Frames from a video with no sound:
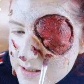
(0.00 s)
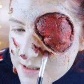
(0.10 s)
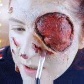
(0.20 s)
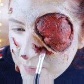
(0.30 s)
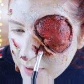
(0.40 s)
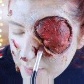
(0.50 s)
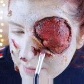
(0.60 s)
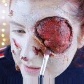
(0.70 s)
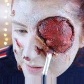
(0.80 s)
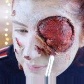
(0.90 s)
start
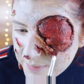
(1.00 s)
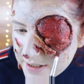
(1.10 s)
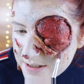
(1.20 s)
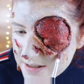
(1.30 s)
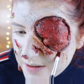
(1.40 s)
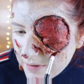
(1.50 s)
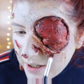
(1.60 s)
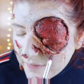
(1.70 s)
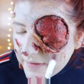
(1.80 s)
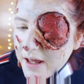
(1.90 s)
popping bits
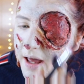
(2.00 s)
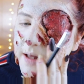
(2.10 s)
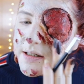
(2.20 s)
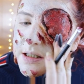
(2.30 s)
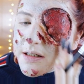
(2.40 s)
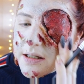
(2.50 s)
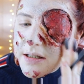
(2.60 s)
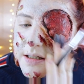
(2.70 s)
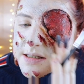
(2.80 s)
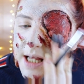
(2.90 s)
around the edge and
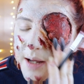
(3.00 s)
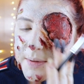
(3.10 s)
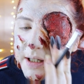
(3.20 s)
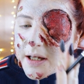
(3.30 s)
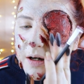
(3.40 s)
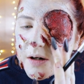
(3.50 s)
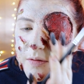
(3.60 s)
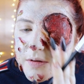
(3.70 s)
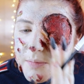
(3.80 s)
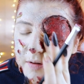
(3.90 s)
then tapping it
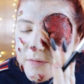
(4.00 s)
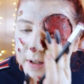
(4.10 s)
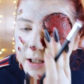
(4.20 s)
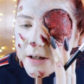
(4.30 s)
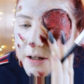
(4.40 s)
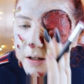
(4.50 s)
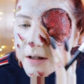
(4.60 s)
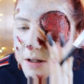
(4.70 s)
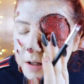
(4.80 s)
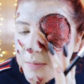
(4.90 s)
off with my finger,
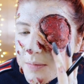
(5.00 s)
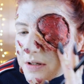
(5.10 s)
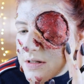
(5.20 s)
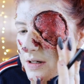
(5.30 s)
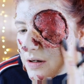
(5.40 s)
because